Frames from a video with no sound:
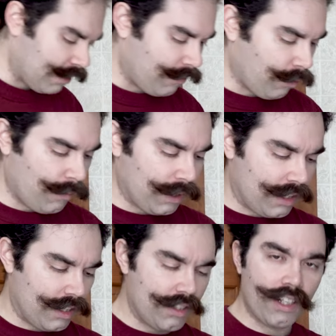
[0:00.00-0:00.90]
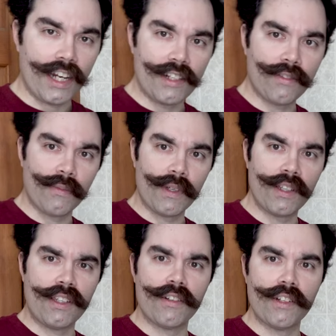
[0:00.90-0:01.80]
the formula did change from a
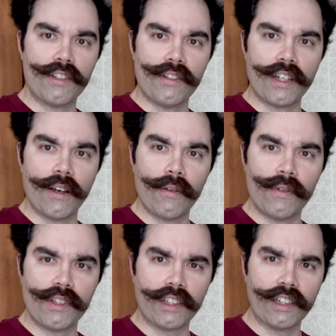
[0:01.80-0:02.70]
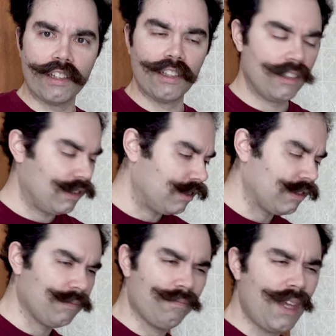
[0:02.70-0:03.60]
year or two ago. It was a little,
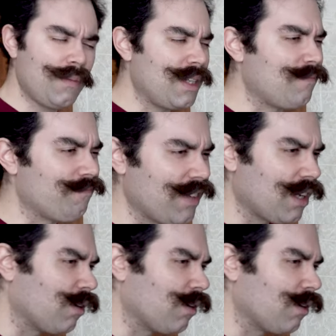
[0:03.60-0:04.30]
maybe, you